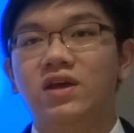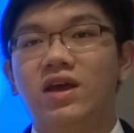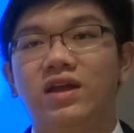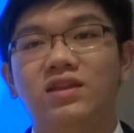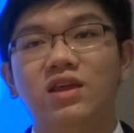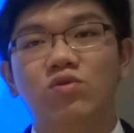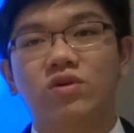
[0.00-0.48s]

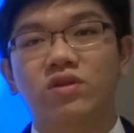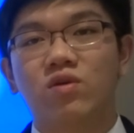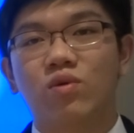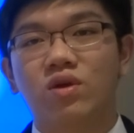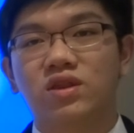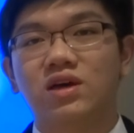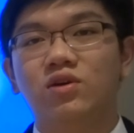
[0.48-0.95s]
and this was a
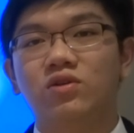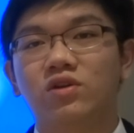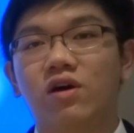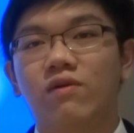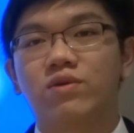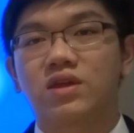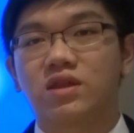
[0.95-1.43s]
result
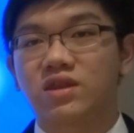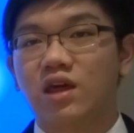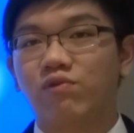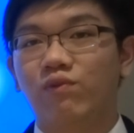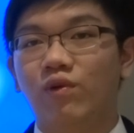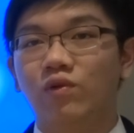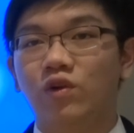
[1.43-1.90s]
of
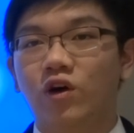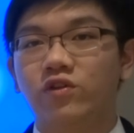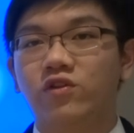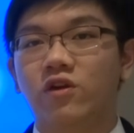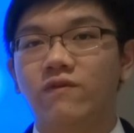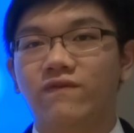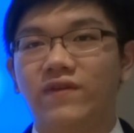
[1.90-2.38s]
successful
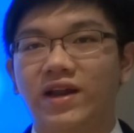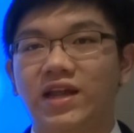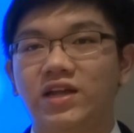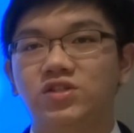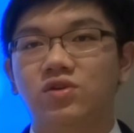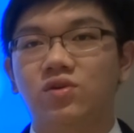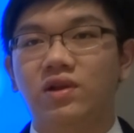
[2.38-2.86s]
long-term
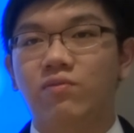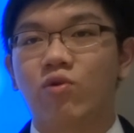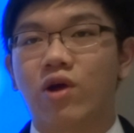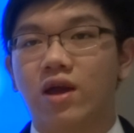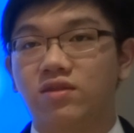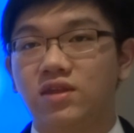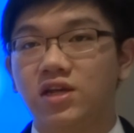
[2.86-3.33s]
financial
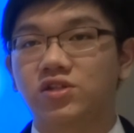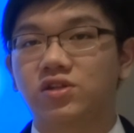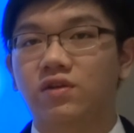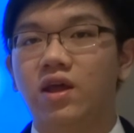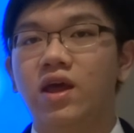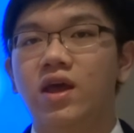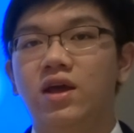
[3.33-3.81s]

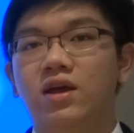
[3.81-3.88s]
liberalization